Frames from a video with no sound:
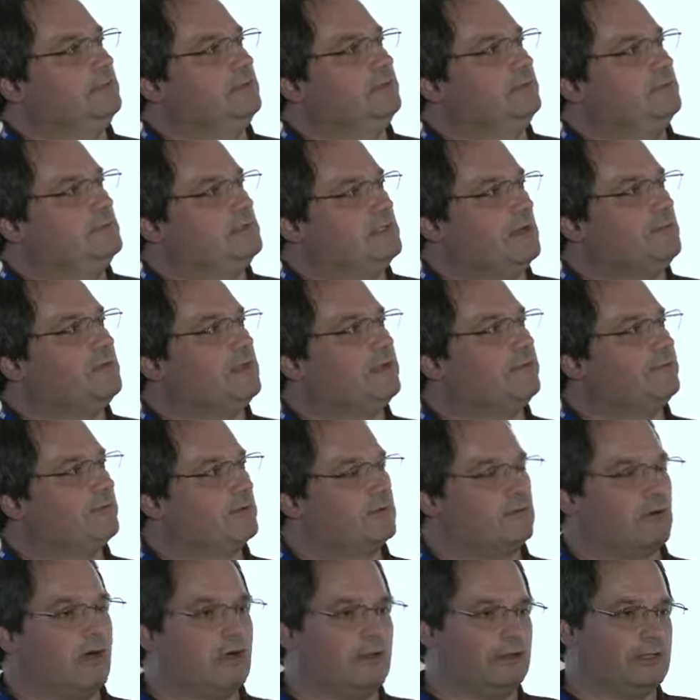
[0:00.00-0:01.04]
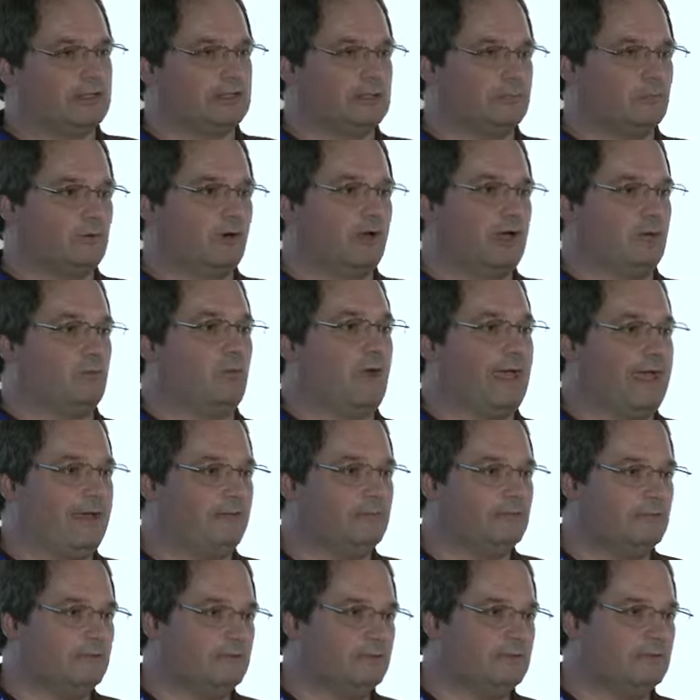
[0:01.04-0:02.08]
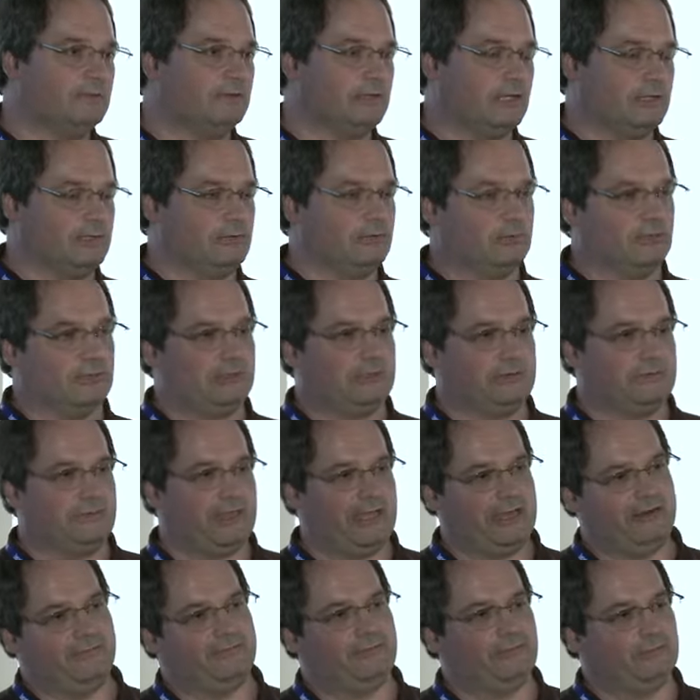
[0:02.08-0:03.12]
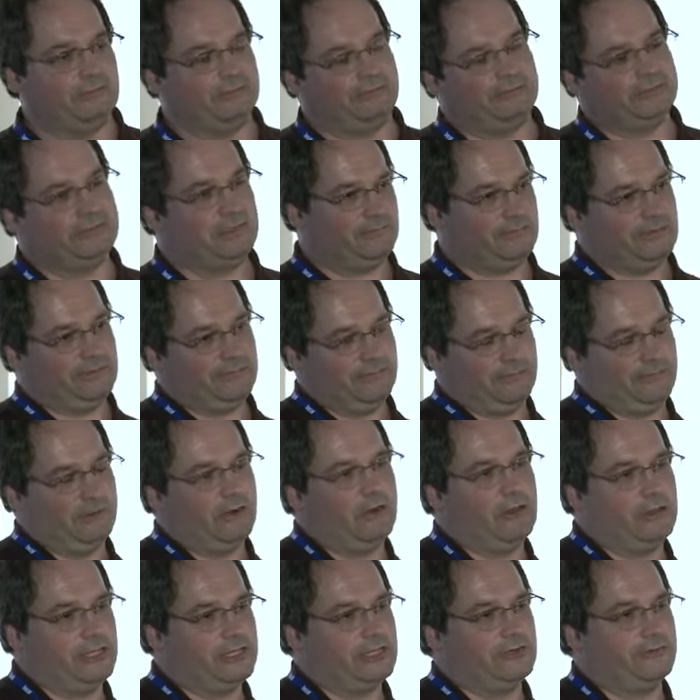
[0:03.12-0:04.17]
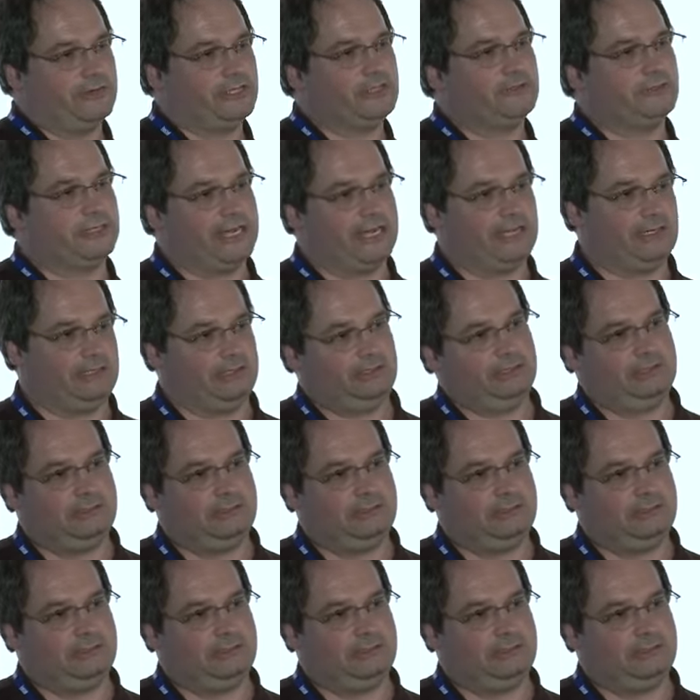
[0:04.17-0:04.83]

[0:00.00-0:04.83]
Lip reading: something for crawling the broad web, and you look at Manifold for something for crawling your intranet